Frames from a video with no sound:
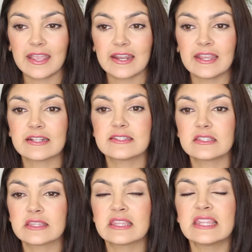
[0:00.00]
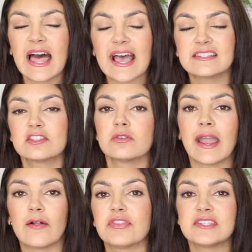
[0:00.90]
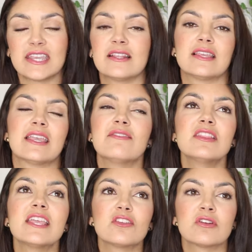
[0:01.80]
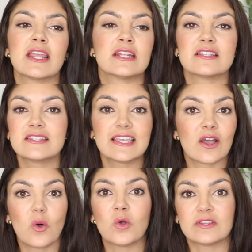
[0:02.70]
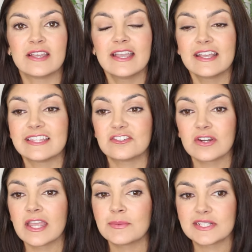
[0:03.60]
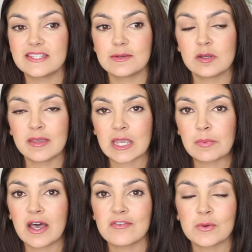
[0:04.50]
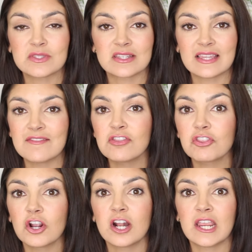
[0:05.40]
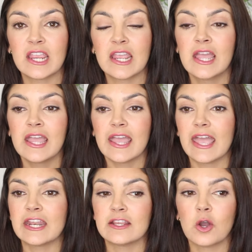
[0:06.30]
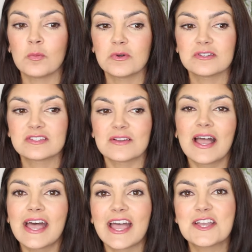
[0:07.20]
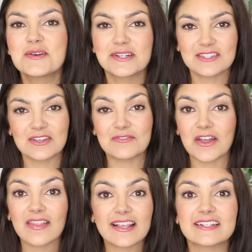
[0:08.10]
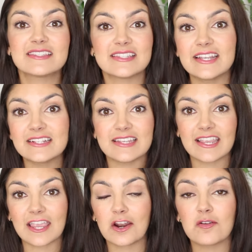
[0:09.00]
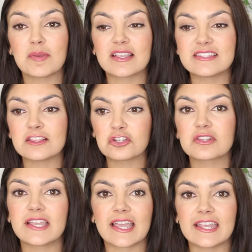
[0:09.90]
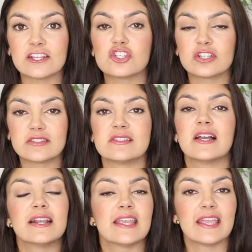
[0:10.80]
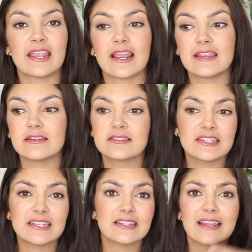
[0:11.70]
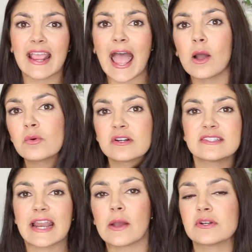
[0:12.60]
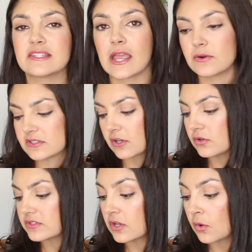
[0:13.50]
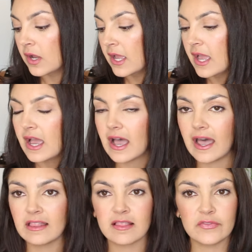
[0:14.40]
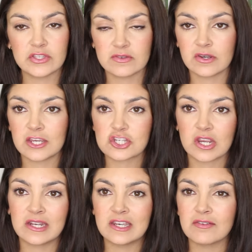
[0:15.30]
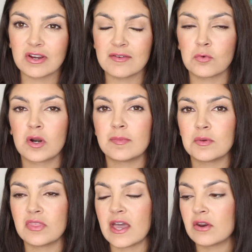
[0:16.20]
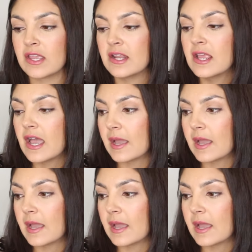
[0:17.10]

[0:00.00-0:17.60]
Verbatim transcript: And it lasts throughout the day. Even the other night, it doesn't get old. The other night I went to take my makeup off, it was 11.30 and it almost, I almost, it felt like a sin taking it off because it looked like I had just done it and I did it hours and hours and hours ago. So I love this foundation. I never ever wanna be without it.